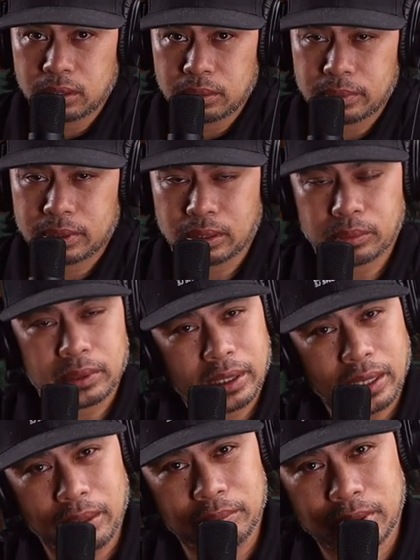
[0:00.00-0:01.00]
But then when I
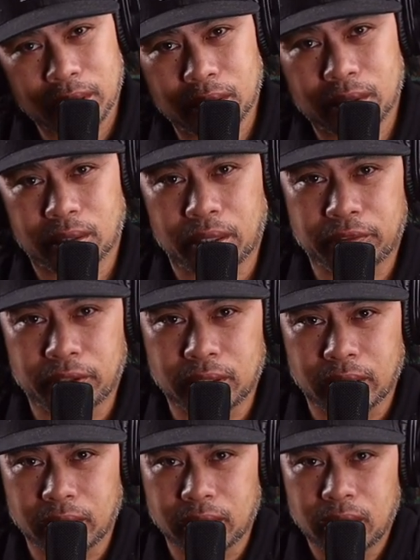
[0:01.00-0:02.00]
came here, I felt
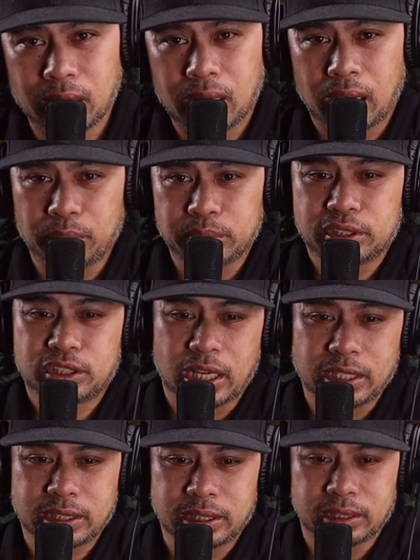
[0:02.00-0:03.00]
like I was
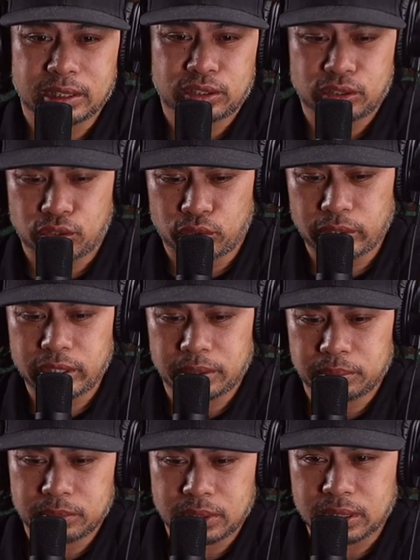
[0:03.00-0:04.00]
chasing this
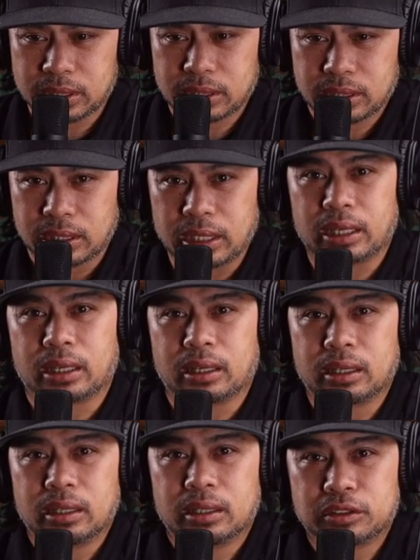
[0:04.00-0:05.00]
dream, this
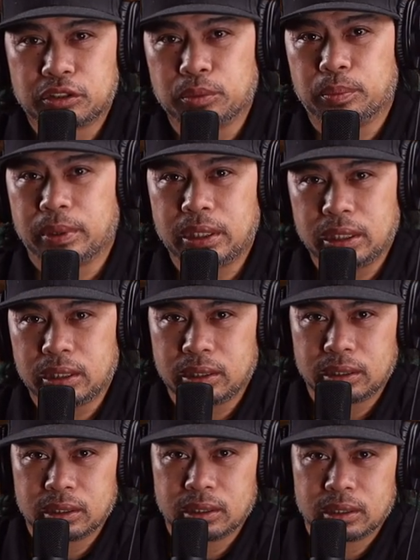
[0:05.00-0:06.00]
thing to
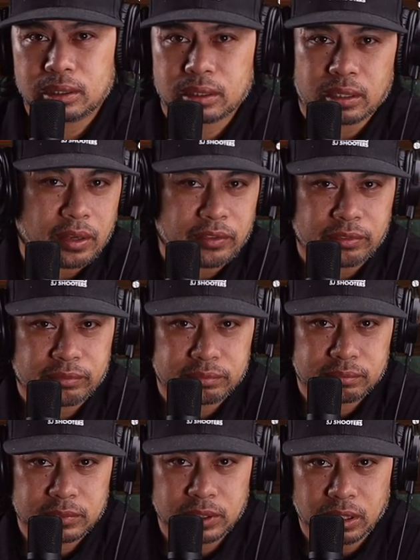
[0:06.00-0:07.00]
be of
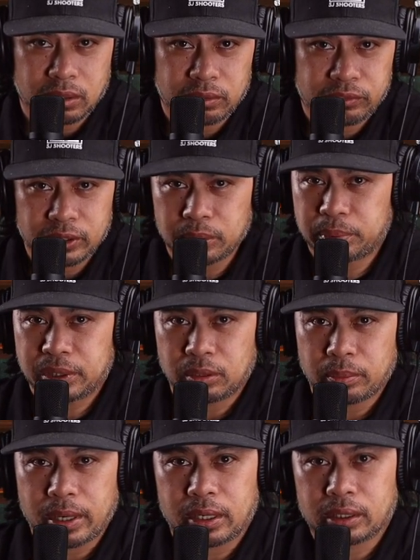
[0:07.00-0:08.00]
you know filipino
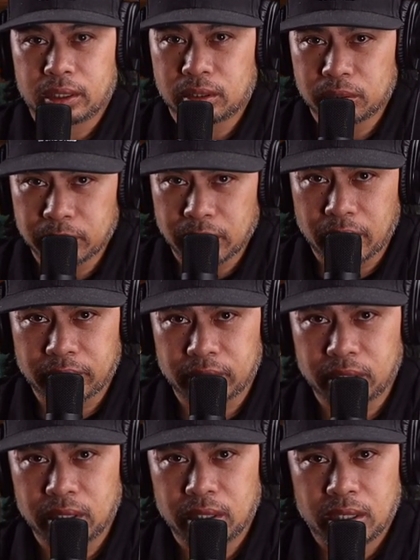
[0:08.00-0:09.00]
american or
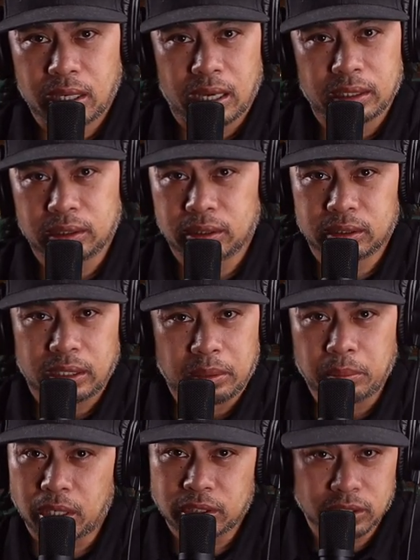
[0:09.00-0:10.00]
whatever i learned like
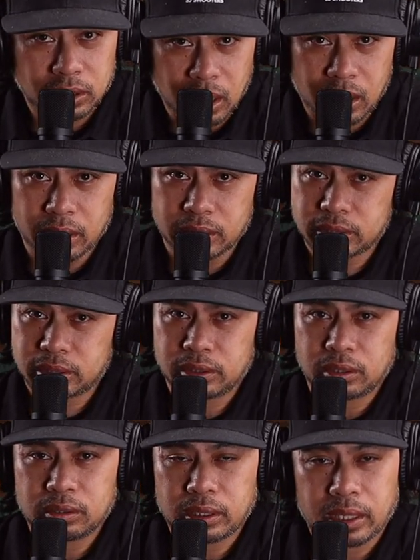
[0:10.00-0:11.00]
martial arts you
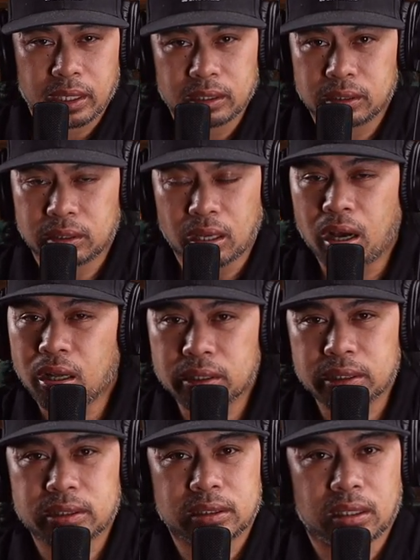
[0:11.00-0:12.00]
know like i learned all
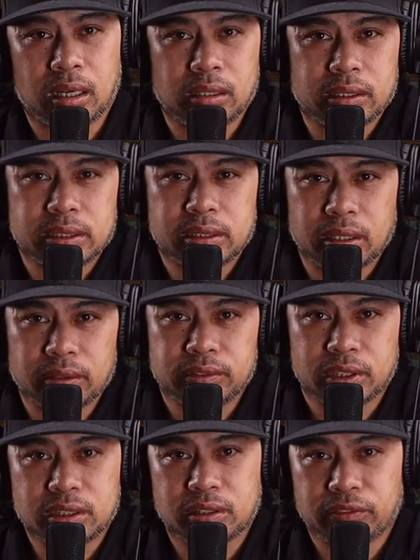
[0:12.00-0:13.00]
this all this stuff
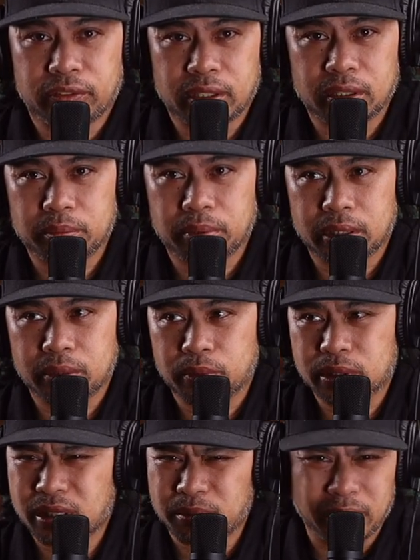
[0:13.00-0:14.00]
just to fit in but it
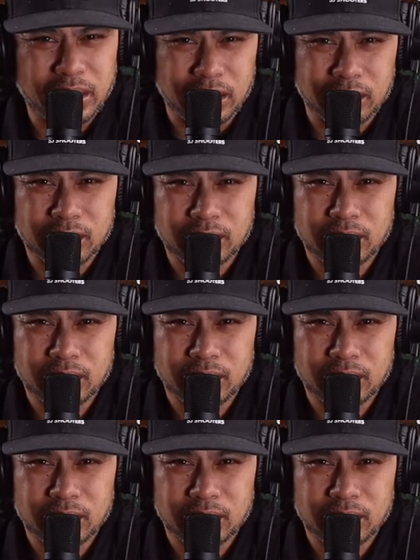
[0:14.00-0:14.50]
wasn't me